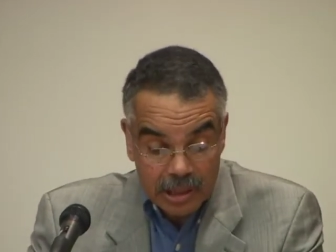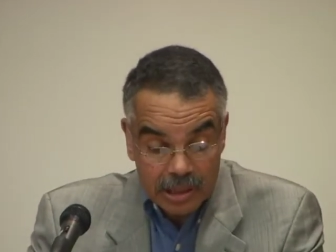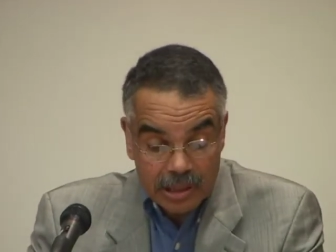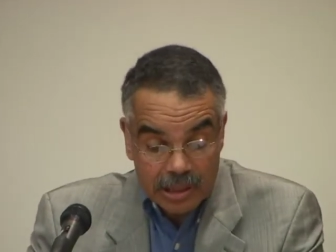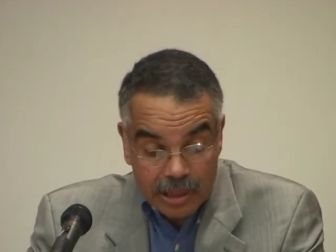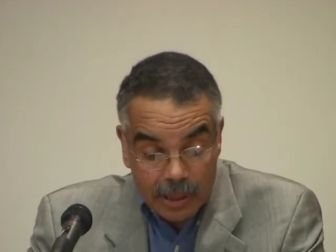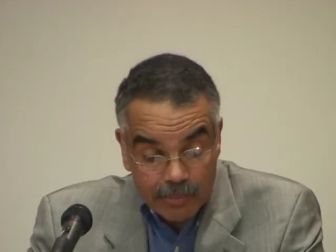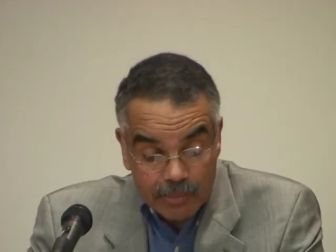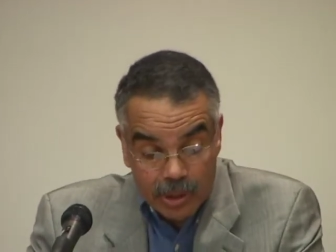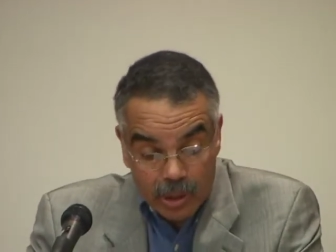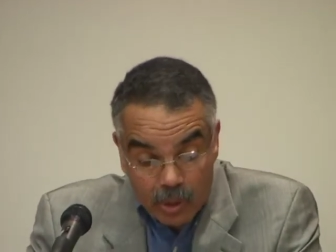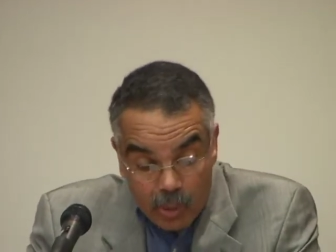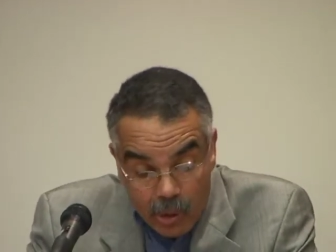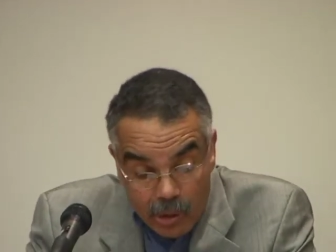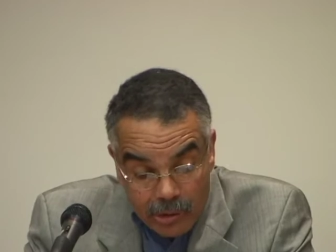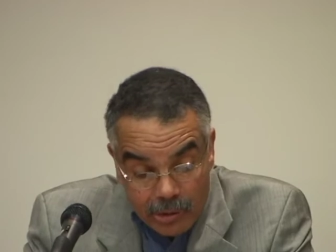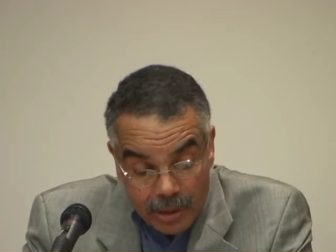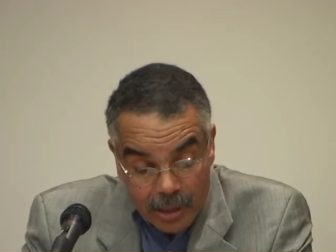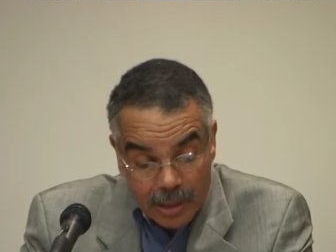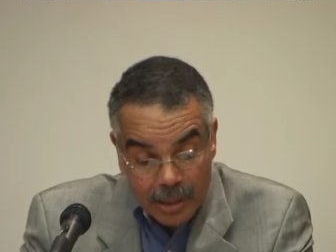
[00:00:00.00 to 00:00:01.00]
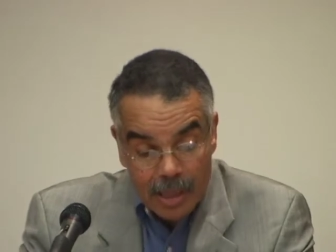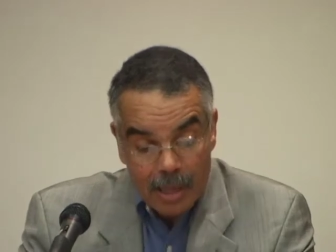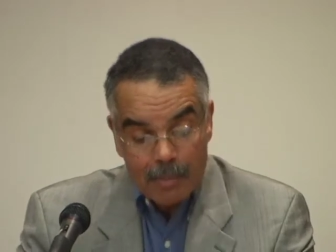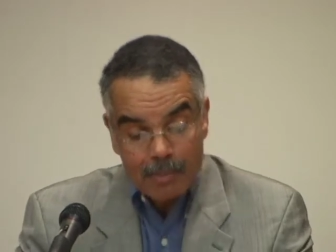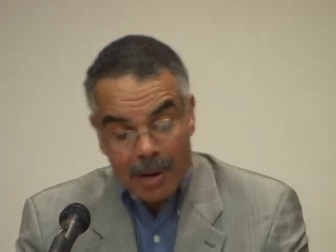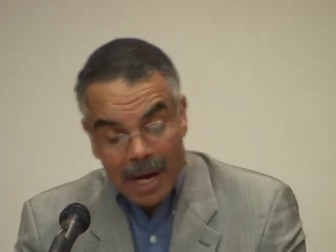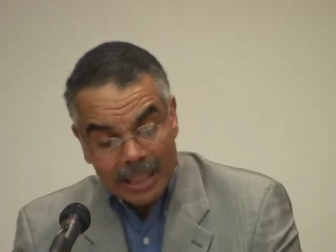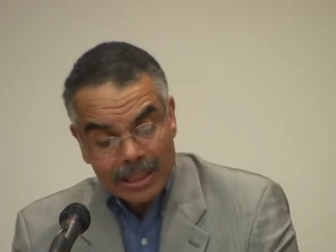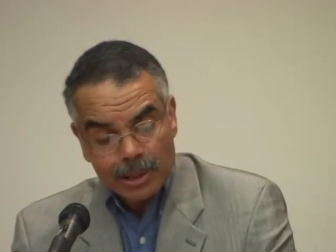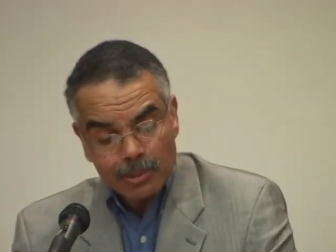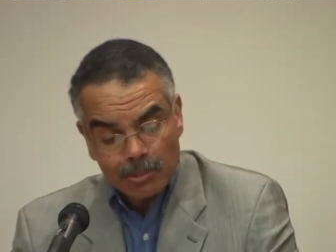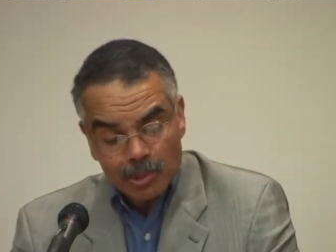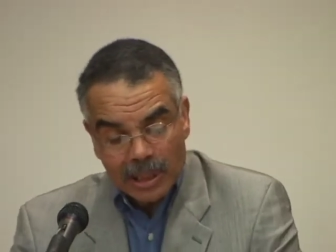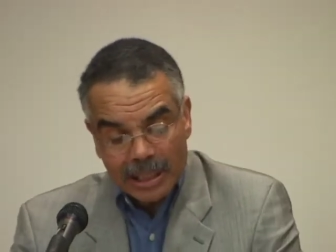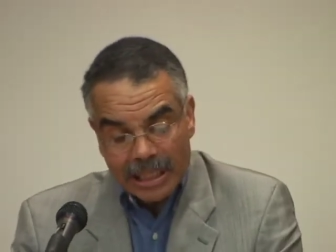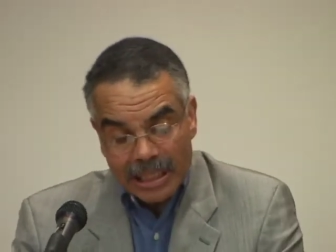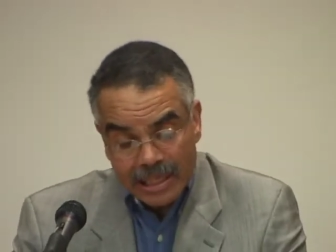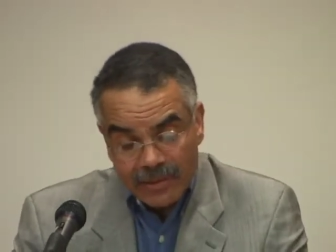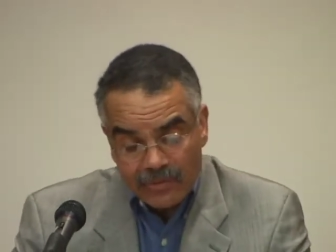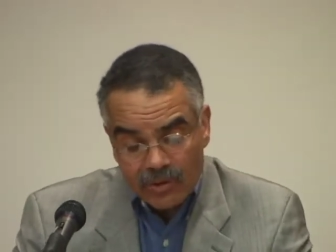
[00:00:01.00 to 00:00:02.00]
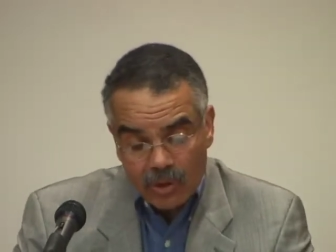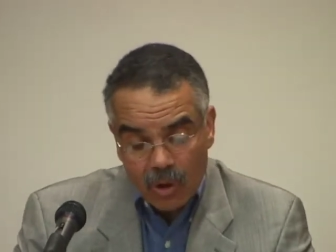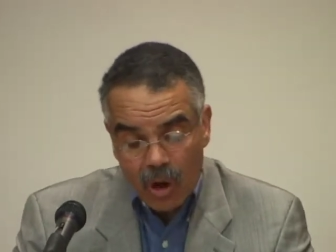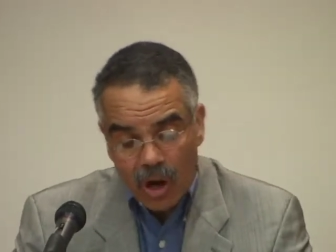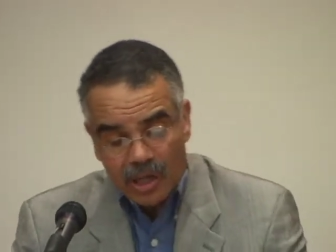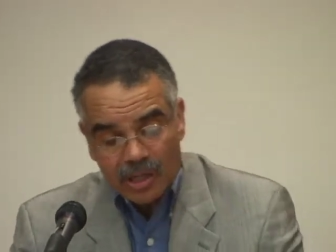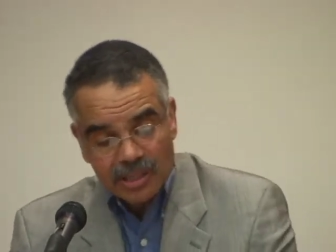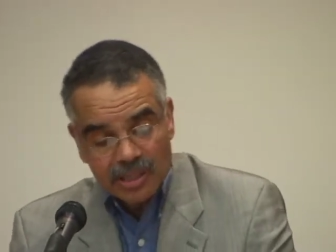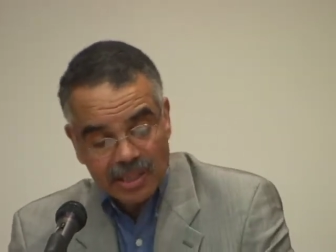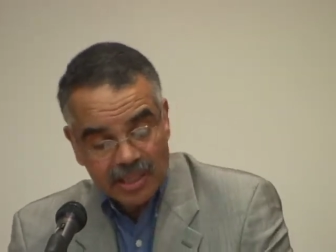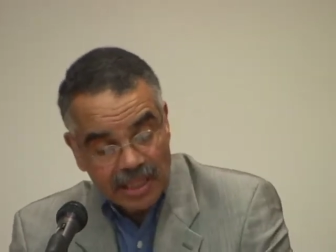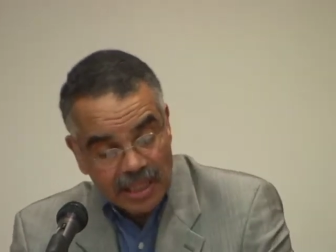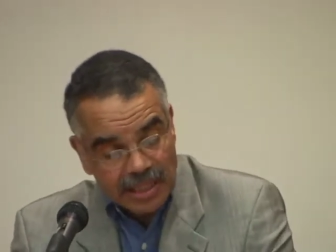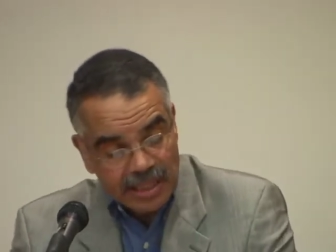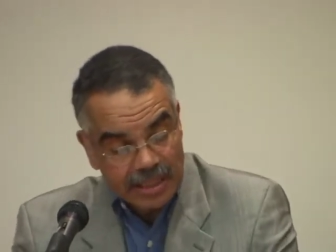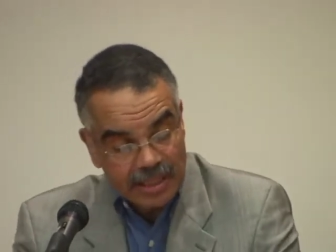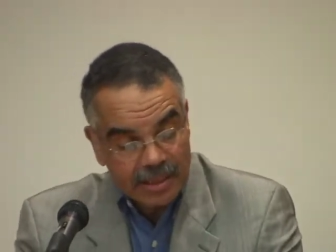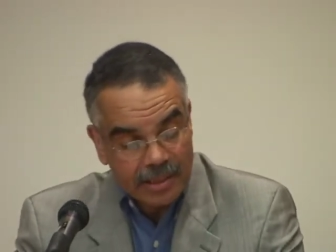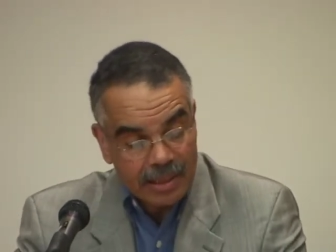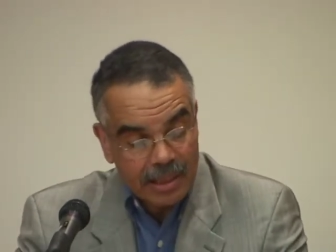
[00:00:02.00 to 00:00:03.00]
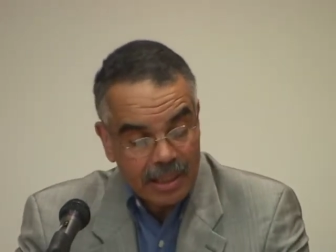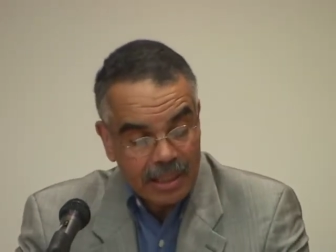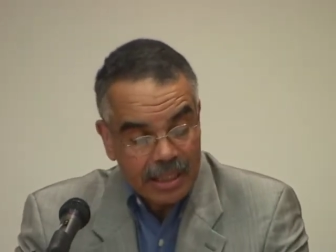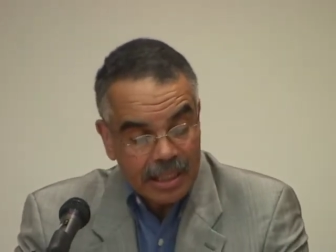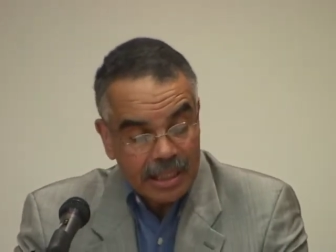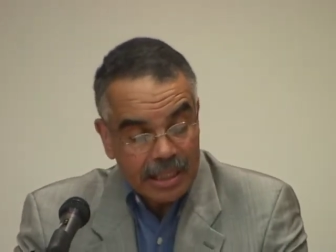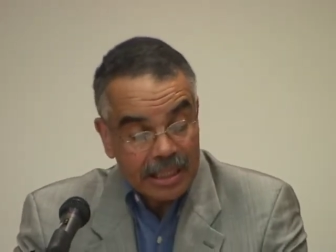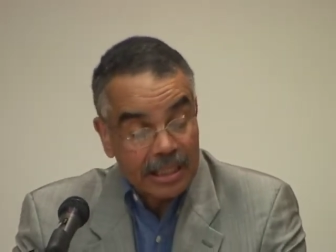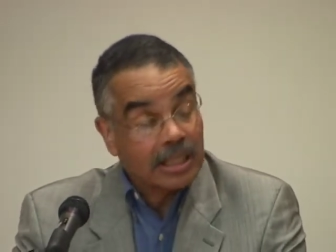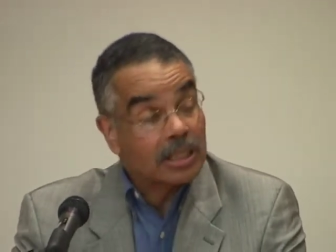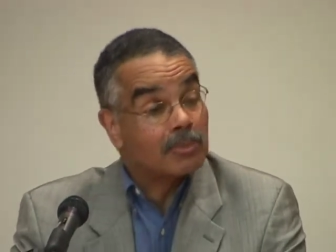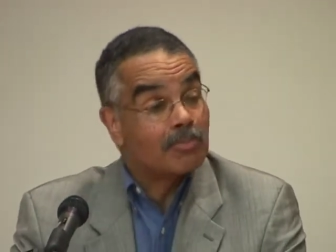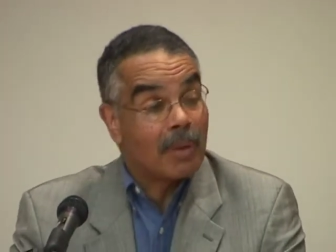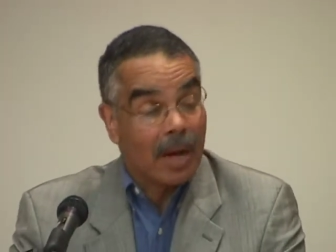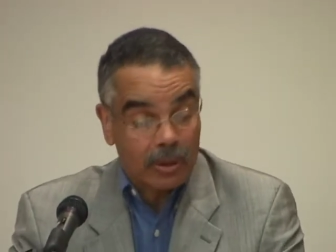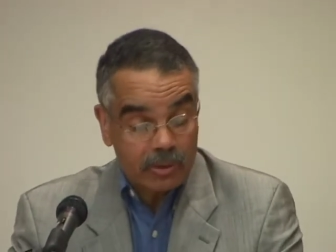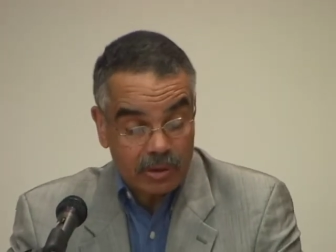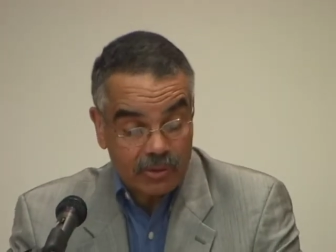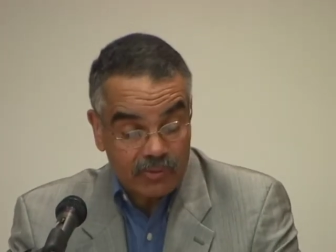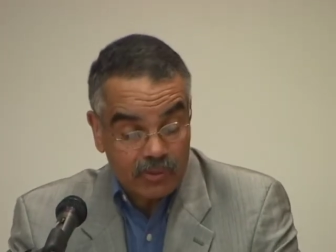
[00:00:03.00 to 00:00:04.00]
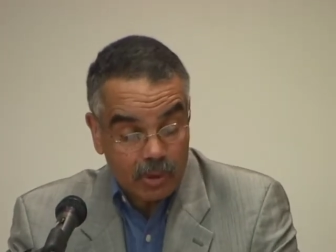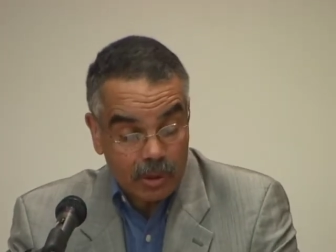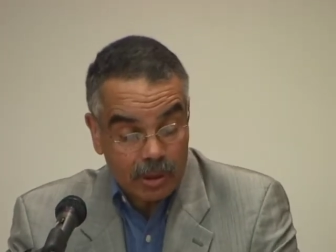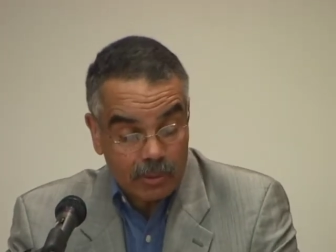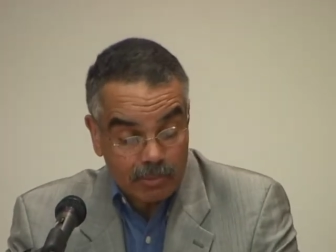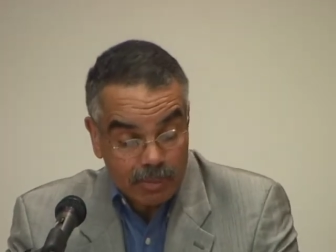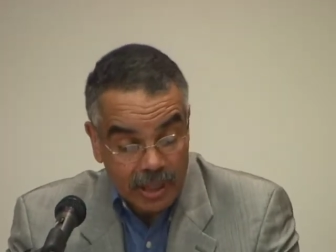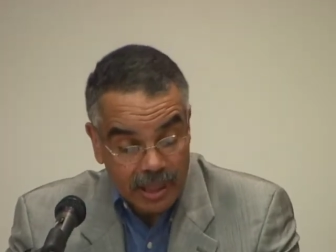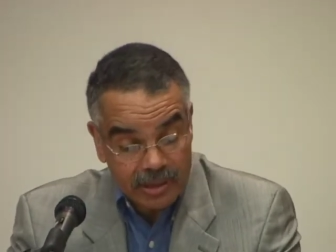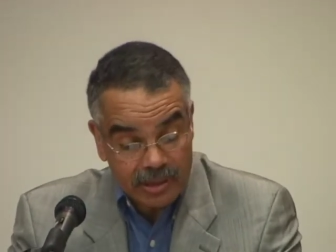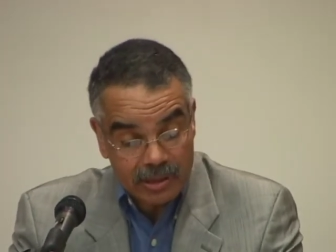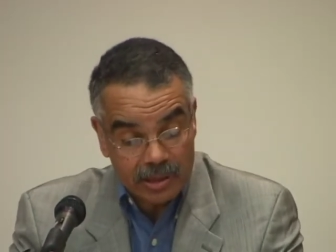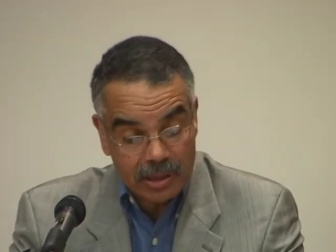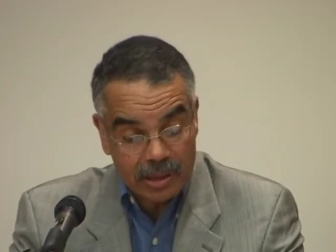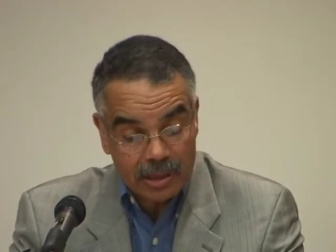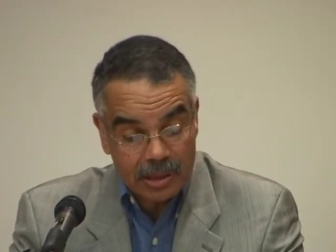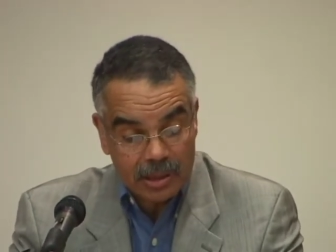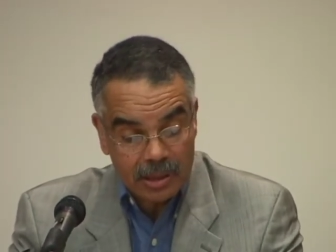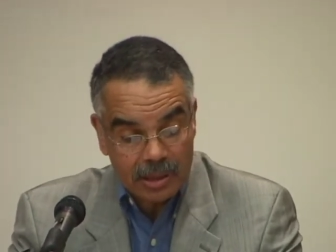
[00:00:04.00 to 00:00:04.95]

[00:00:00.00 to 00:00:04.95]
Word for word: something worthy, possibly even Augustinian in his bountiful complexity.